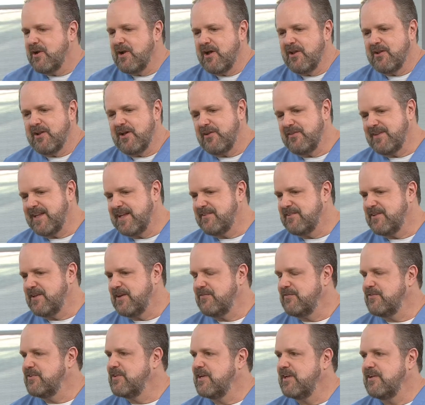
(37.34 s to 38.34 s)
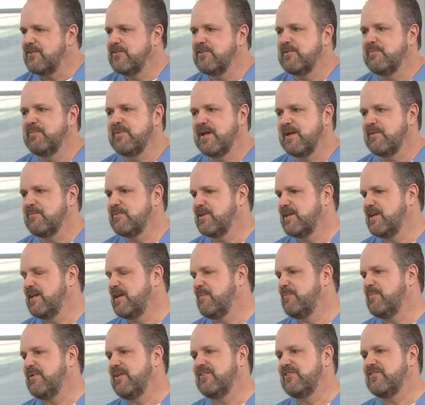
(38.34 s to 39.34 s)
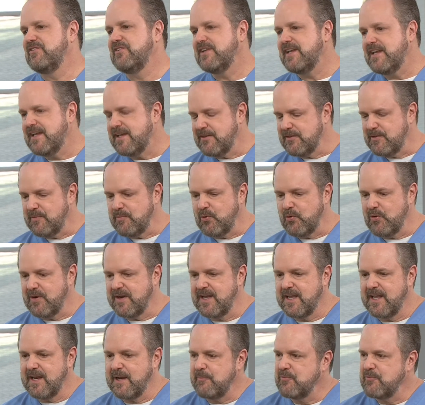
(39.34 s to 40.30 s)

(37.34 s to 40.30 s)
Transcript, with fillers: on all that stuff just to be able to get up and see in the morning.